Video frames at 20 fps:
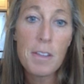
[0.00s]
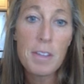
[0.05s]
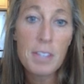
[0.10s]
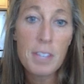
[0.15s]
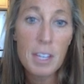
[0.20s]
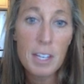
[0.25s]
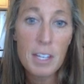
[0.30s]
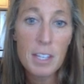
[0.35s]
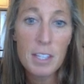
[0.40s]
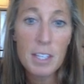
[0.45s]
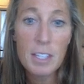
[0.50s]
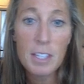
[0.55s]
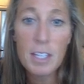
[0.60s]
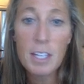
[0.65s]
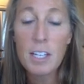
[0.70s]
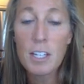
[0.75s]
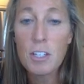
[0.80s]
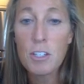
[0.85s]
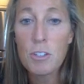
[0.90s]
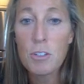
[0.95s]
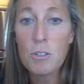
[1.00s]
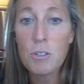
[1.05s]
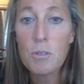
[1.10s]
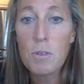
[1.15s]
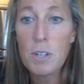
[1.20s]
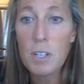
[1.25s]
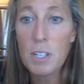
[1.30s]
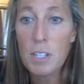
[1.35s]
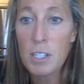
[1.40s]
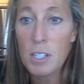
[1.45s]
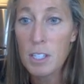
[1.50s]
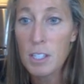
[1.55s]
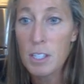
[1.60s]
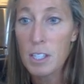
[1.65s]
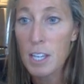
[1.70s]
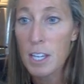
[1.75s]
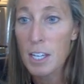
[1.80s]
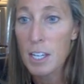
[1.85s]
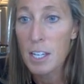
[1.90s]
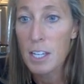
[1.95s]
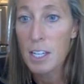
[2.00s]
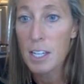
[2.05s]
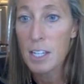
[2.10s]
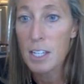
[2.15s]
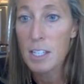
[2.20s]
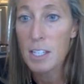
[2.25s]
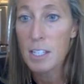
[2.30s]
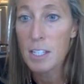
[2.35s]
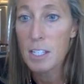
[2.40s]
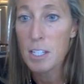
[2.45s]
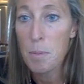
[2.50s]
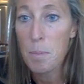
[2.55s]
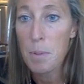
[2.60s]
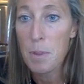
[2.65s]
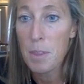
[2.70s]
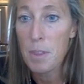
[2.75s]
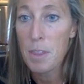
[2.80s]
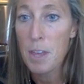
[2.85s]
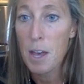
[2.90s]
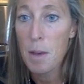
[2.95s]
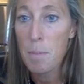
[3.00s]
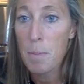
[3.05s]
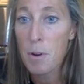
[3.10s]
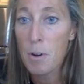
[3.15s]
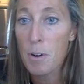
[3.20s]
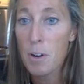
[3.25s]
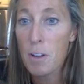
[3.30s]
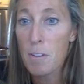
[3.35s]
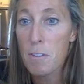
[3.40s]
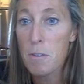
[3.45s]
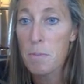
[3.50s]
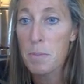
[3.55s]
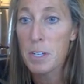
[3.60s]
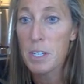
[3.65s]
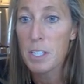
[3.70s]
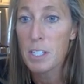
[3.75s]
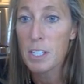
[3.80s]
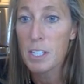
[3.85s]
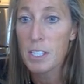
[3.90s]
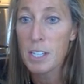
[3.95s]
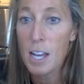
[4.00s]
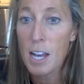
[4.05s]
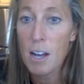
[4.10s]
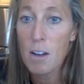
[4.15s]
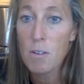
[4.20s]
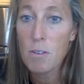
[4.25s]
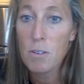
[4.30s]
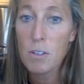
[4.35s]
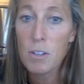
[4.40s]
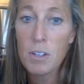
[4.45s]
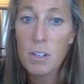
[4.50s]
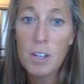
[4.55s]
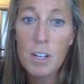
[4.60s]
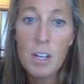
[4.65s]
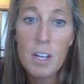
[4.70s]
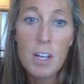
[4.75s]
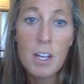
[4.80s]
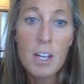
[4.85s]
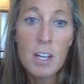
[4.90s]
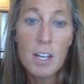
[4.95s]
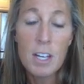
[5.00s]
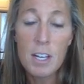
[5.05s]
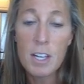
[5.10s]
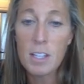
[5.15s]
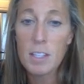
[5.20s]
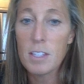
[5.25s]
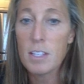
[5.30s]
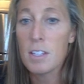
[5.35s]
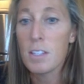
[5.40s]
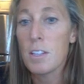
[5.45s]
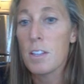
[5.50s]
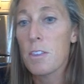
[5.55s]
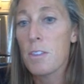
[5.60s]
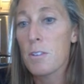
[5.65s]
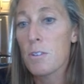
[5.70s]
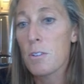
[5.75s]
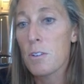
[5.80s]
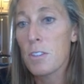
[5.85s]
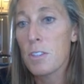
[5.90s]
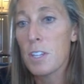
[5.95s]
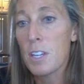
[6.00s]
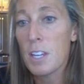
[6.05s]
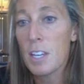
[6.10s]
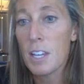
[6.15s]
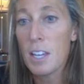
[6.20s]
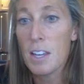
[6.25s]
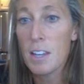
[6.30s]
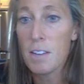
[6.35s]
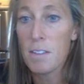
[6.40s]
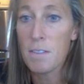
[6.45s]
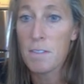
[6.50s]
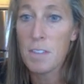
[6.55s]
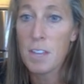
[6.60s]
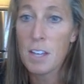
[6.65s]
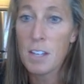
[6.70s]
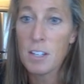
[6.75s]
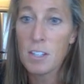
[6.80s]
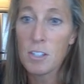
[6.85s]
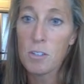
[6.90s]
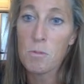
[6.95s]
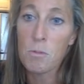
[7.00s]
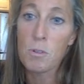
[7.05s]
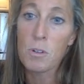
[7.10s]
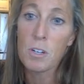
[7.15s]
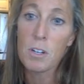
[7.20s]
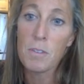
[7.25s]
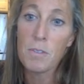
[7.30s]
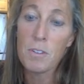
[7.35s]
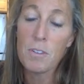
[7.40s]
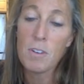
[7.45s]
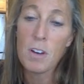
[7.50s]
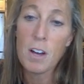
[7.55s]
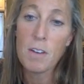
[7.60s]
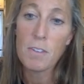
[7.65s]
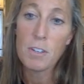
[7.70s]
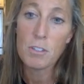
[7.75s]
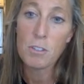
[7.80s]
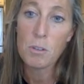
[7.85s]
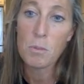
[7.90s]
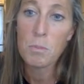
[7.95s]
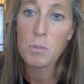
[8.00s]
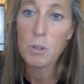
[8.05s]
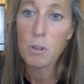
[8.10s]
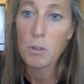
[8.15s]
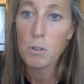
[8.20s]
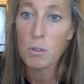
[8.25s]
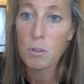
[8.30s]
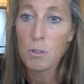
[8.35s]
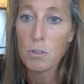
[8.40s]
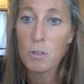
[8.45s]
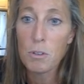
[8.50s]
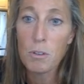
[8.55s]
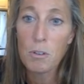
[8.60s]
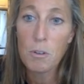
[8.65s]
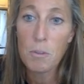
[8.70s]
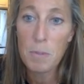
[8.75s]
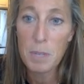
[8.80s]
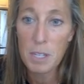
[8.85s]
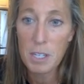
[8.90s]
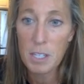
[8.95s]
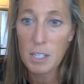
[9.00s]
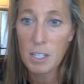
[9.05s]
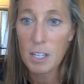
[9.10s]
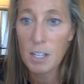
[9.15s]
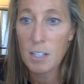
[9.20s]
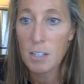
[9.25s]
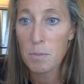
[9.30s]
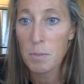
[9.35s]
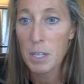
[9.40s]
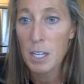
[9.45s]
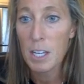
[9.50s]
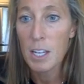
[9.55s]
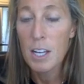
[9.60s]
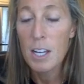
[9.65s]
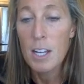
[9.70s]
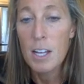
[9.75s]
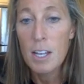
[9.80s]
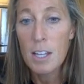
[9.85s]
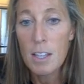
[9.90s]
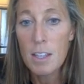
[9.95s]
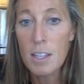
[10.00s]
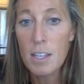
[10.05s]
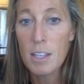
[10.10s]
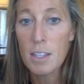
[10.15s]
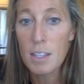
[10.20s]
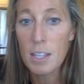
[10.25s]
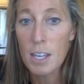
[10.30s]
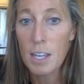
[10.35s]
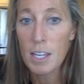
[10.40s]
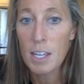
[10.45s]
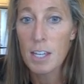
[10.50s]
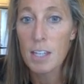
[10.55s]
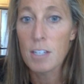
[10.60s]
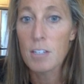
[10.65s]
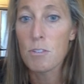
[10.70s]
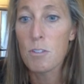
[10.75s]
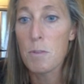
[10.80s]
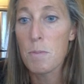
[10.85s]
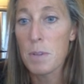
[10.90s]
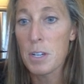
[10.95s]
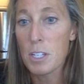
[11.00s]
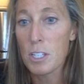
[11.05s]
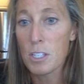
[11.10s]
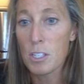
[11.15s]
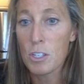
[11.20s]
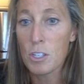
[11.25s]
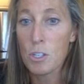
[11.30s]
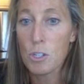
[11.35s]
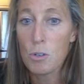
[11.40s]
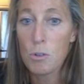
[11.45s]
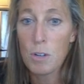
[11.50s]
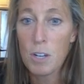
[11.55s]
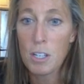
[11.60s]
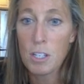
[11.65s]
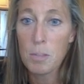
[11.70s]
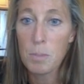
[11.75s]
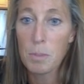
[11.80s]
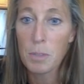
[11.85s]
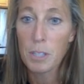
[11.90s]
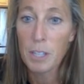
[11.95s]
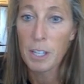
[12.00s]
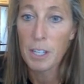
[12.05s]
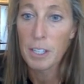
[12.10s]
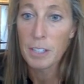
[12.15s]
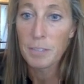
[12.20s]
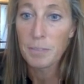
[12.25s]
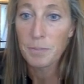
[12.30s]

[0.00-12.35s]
second thing they can do is that they can snip that part of the meniscus out. And then the third thing, if that doesn't work, if you have a subtotal or total meniscectomy, then they can do a meniscus transplant.